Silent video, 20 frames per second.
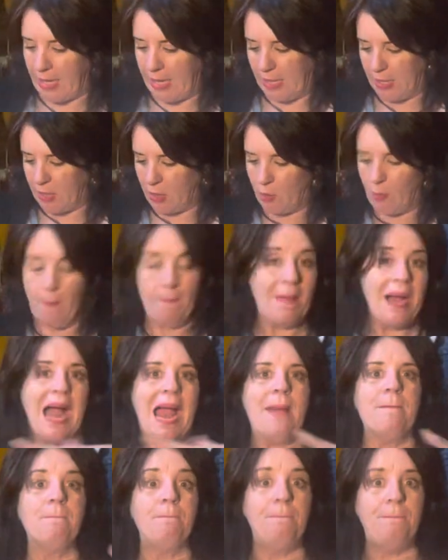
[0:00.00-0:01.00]
in
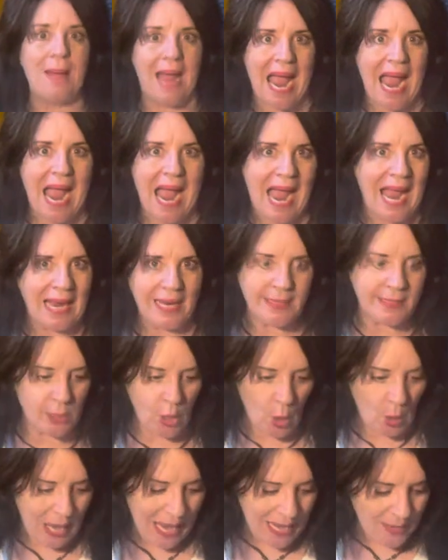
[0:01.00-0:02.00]
my bags,
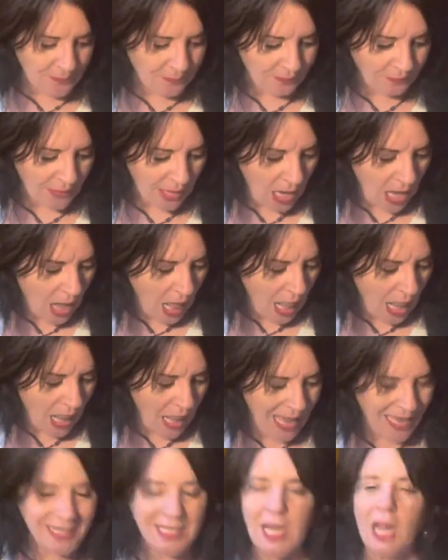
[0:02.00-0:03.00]
okay?
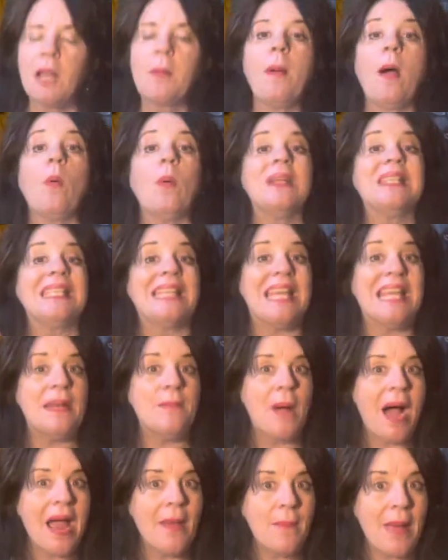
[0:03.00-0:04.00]
Let's talk about what's in
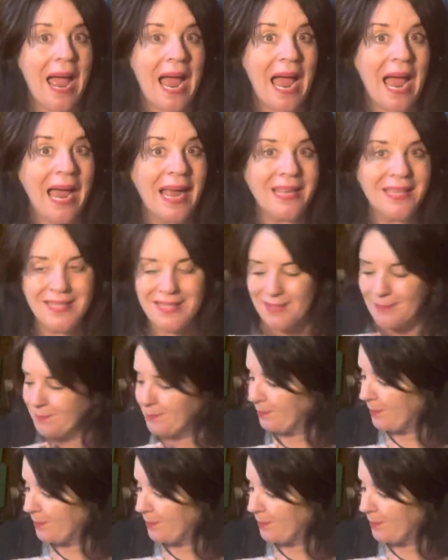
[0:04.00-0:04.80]
my bags.